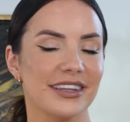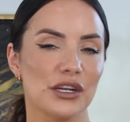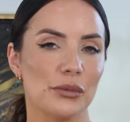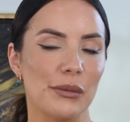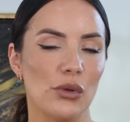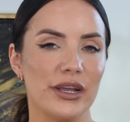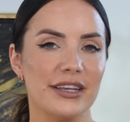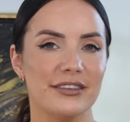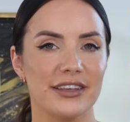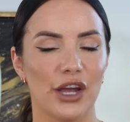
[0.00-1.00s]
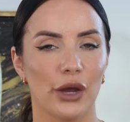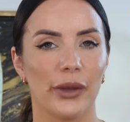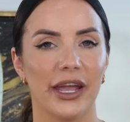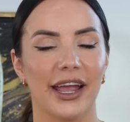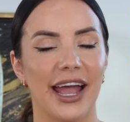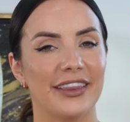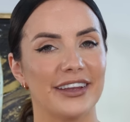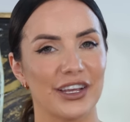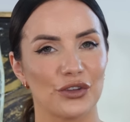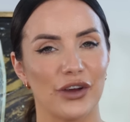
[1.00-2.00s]
a little bit more easygoing. And
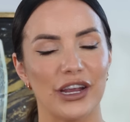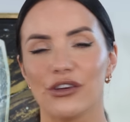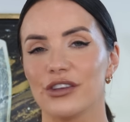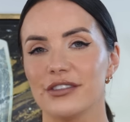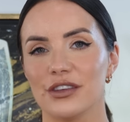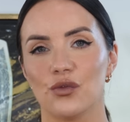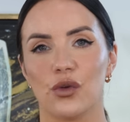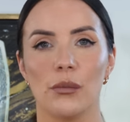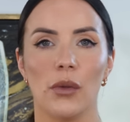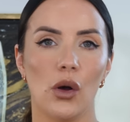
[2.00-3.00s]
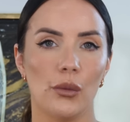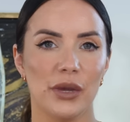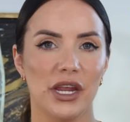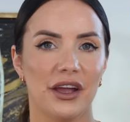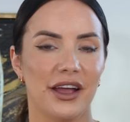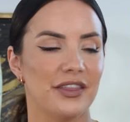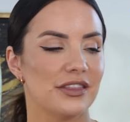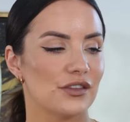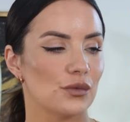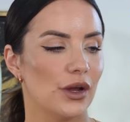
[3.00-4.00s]
the next fragrance is from Omnia,
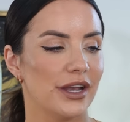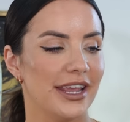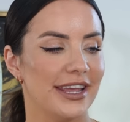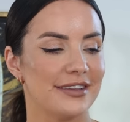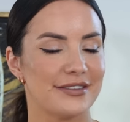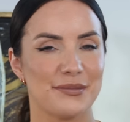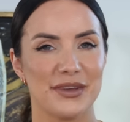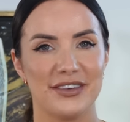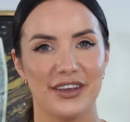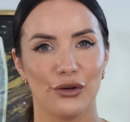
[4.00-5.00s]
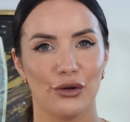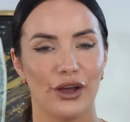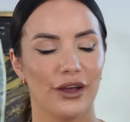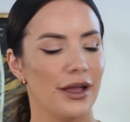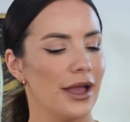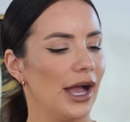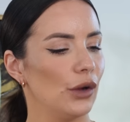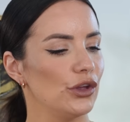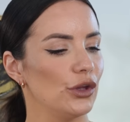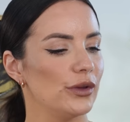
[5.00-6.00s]
and this one is Madeira.
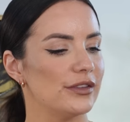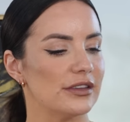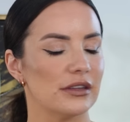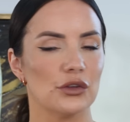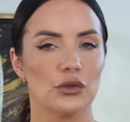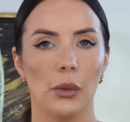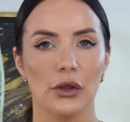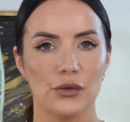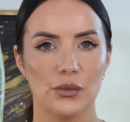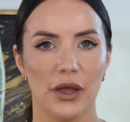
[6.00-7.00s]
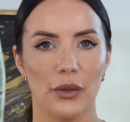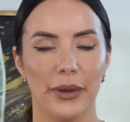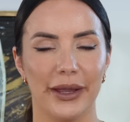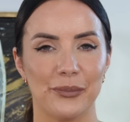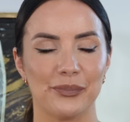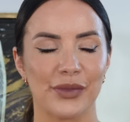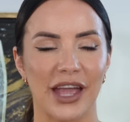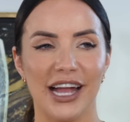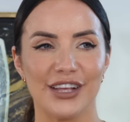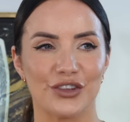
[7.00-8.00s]
How cute is this little bottle, by the way?
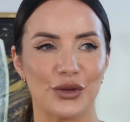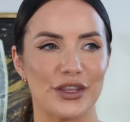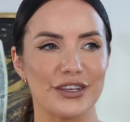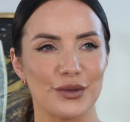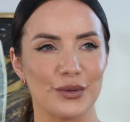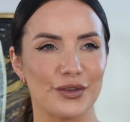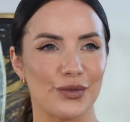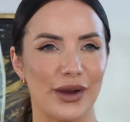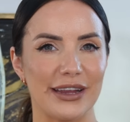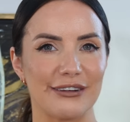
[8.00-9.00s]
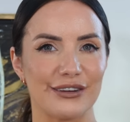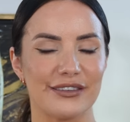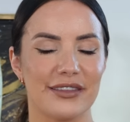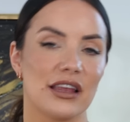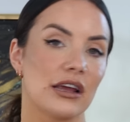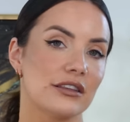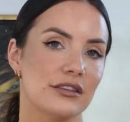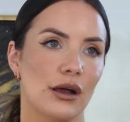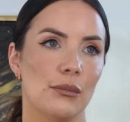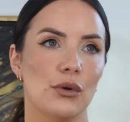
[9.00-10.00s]
So this was a fragrance that I
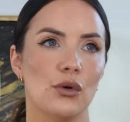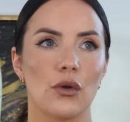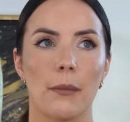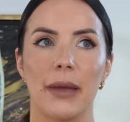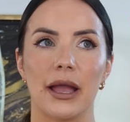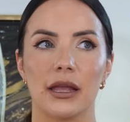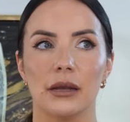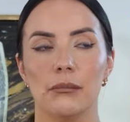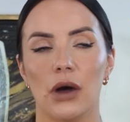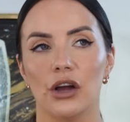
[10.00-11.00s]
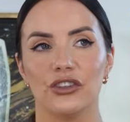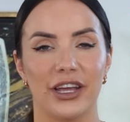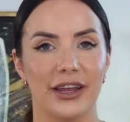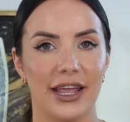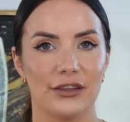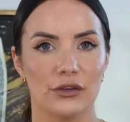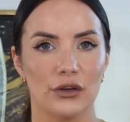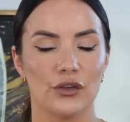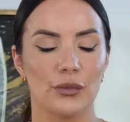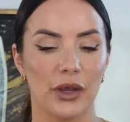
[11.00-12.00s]
sampled back in March at
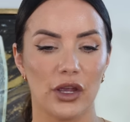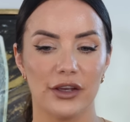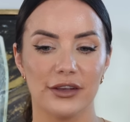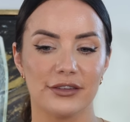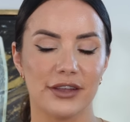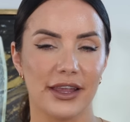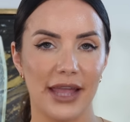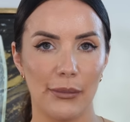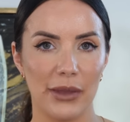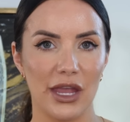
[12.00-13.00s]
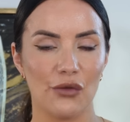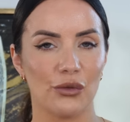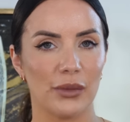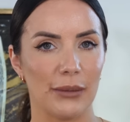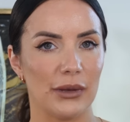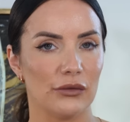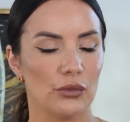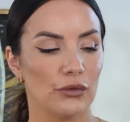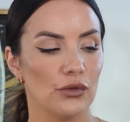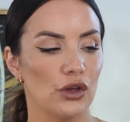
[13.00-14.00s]
Essence because Gabby from Gabby
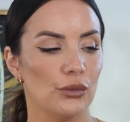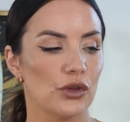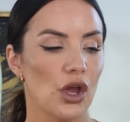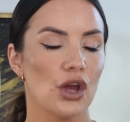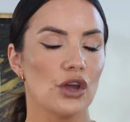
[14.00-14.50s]
Loves Perfumes